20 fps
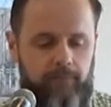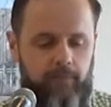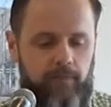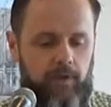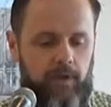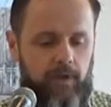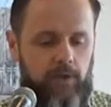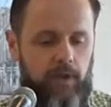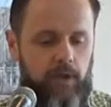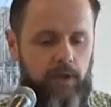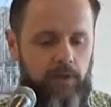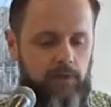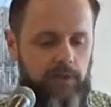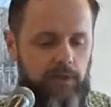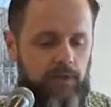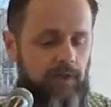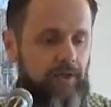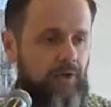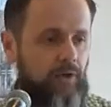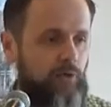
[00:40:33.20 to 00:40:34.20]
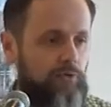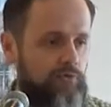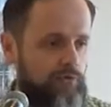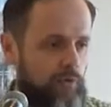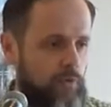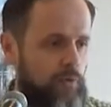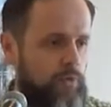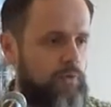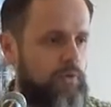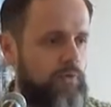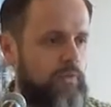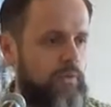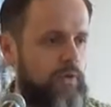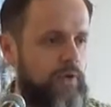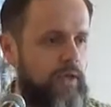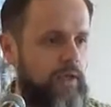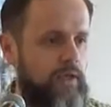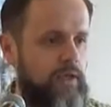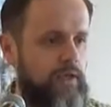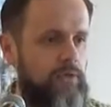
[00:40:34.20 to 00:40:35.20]
and how they can grow
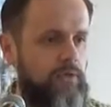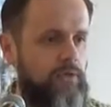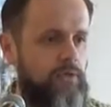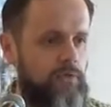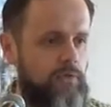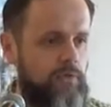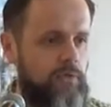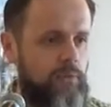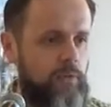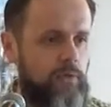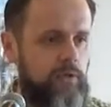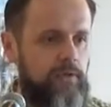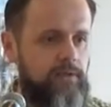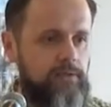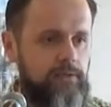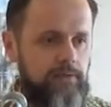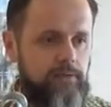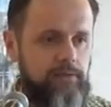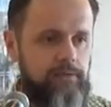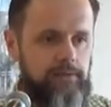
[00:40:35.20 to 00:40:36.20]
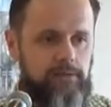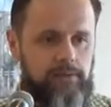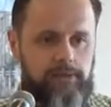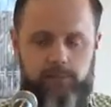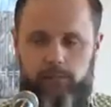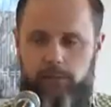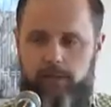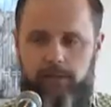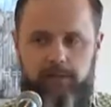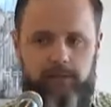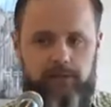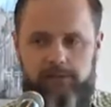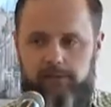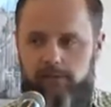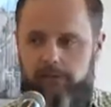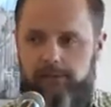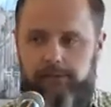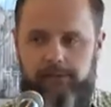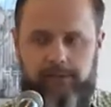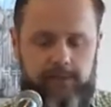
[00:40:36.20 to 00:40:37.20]
uh, through the word despite
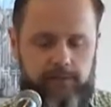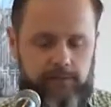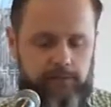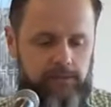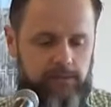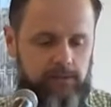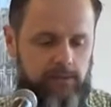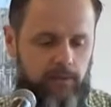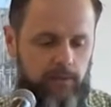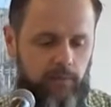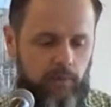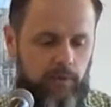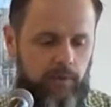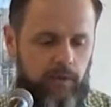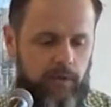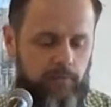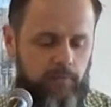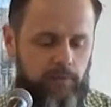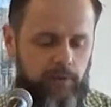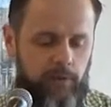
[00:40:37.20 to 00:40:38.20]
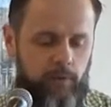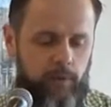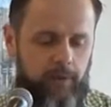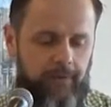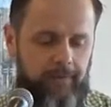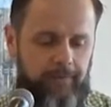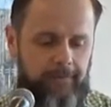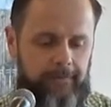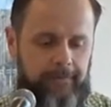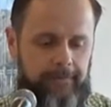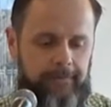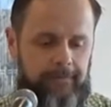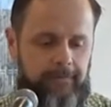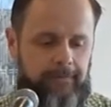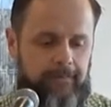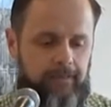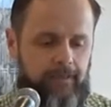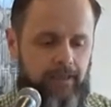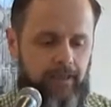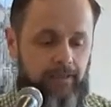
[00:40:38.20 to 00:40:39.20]
circumstances that will come their way.
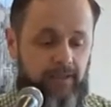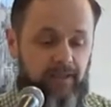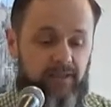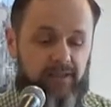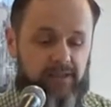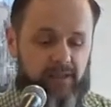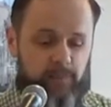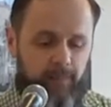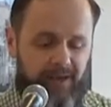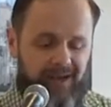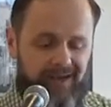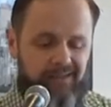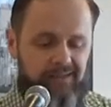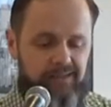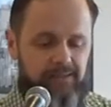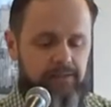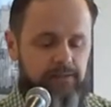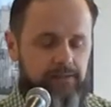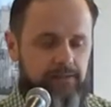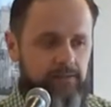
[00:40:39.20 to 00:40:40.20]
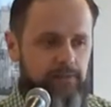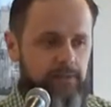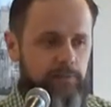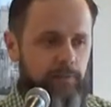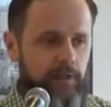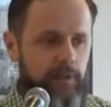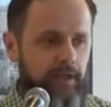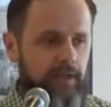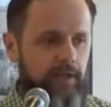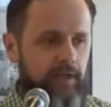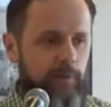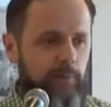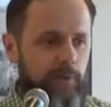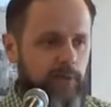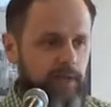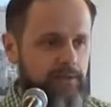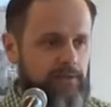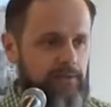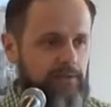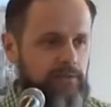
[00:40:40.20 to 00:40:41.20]
And then there's a practice, some of that kind of
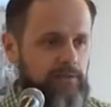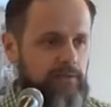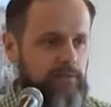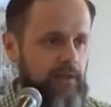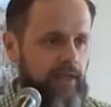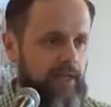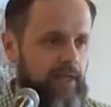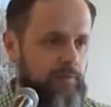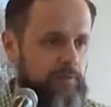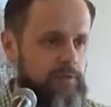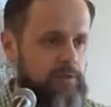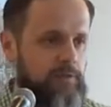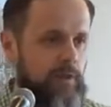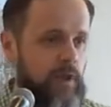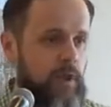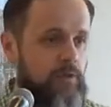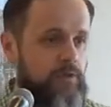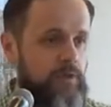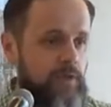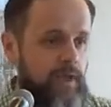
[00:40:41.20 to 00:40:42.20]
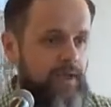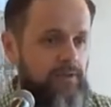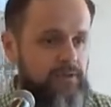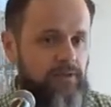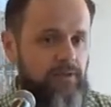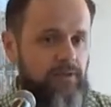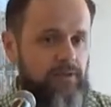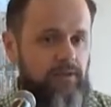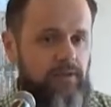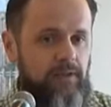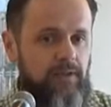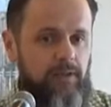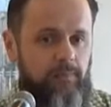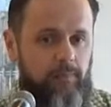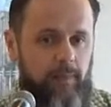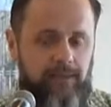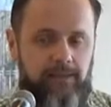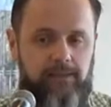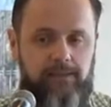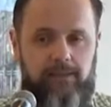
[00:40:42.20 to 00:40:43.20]
practical elements of how to actually kind of
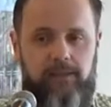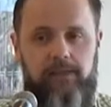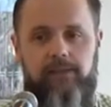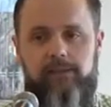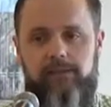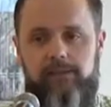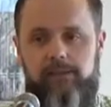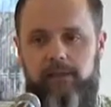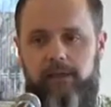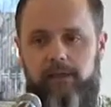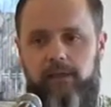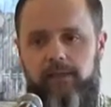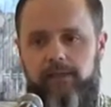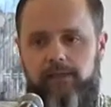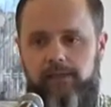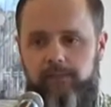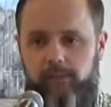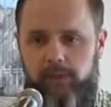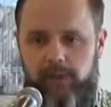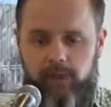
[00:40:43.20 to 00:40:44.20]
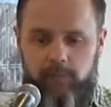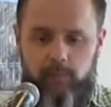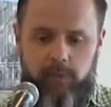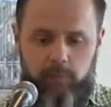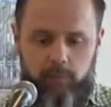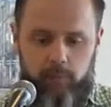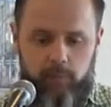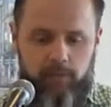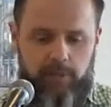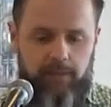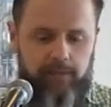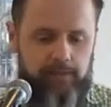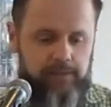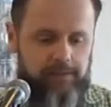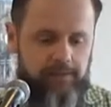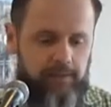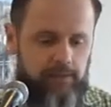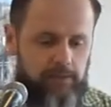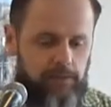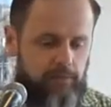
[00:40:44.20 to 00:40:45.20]
meditate uh, to make a bit more kind of
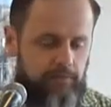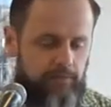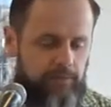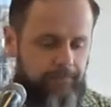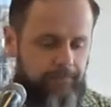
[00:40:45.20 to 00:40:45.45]
sense of it.